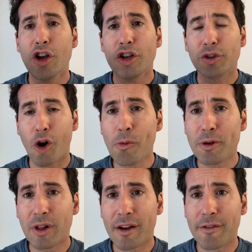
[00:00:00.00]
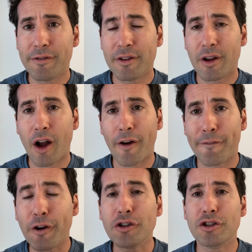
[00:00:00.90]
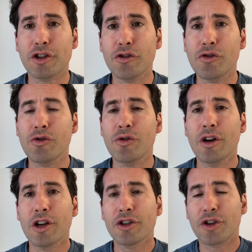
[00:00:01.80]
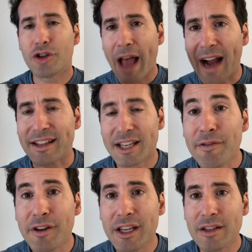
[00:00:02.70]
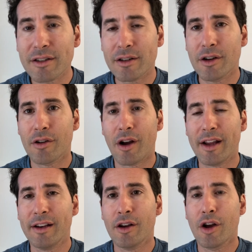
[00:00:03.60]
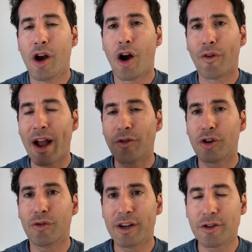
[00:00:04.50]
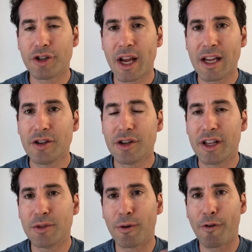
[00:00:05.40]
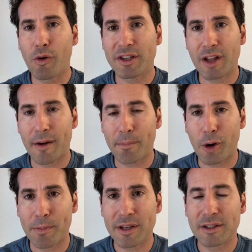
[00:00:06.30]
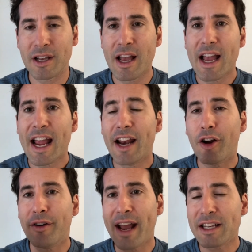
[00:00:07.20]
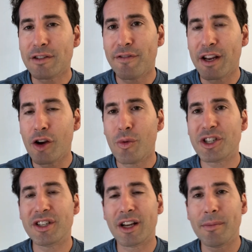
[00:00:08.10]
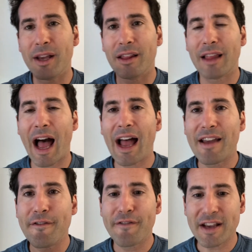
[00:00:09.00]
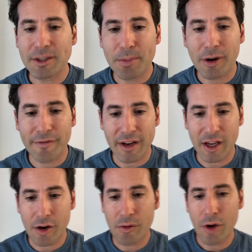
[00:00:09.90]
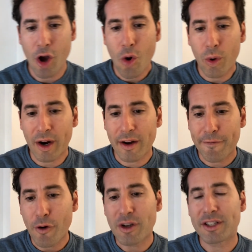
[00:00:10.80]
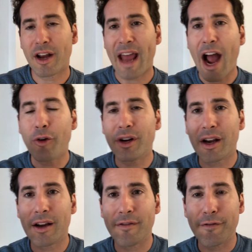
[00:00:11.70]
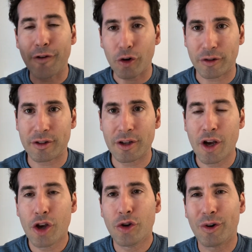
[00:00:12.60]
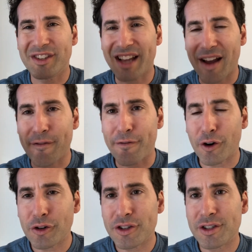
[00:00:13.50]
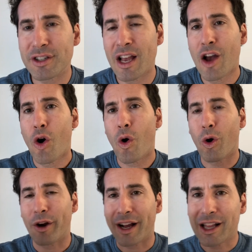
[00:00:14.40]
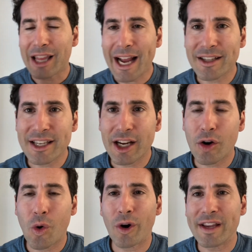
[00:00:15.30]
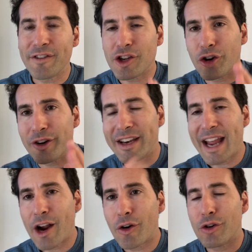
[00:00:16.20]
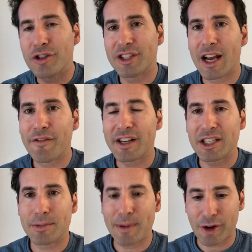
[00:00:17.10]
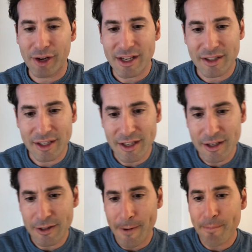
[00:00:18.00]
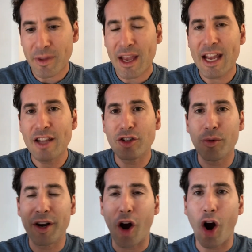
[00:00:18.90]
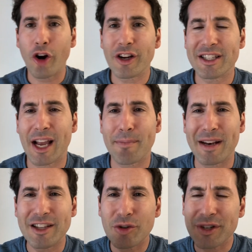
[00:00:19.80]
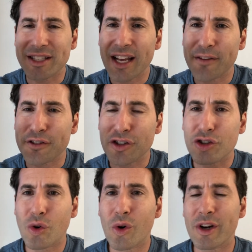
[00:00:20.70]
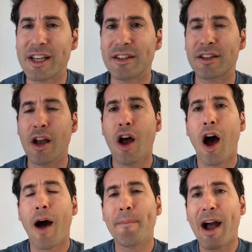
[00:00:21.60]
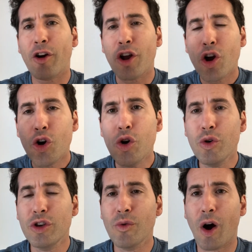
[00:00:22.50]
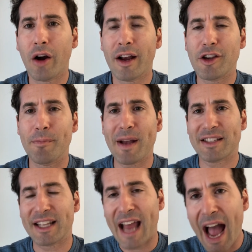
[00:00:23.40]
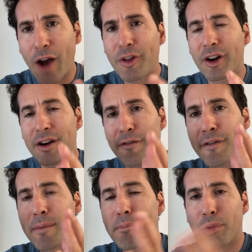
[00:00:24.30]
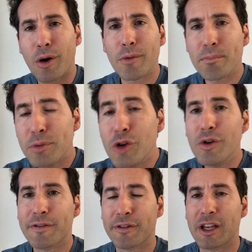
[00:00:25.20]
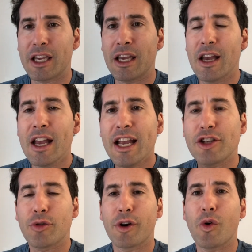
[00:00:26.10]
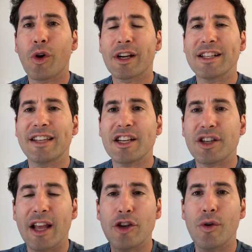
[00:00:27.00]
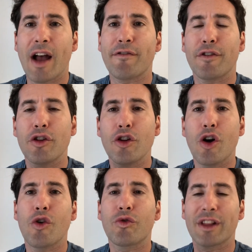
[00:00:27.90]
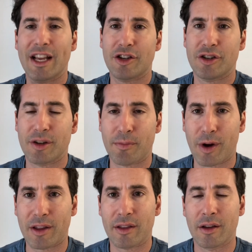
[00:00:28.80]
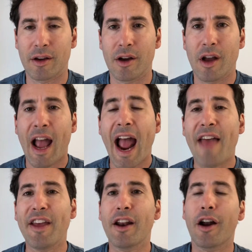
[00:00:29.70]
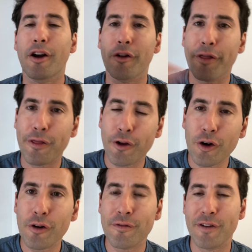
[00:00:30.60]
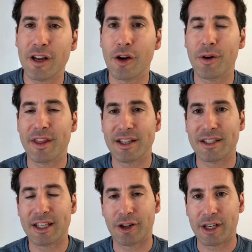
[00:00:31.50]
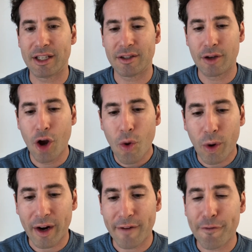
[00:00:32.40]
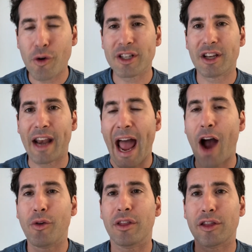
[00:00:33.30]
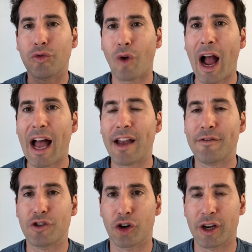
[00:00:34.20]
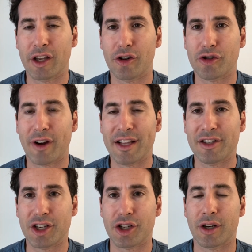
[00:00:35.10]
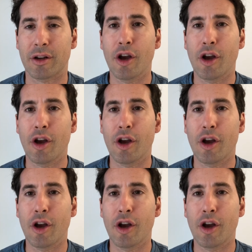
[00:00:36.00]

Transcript: So I hope you loved our first 2 activities, right, around career change. These were focused on purpose. In our next video, which is going to be a live Facebook video, we're going to focus on how to convert your diverse or eclectic or even your narrow set of experiences into an archetype and into a set of stories about who you are at your best and how they're going to fit beautifully into an organization that you have no relationship with. And then on our 3rd video in this series, we're going to focus on how to thrive during your transition.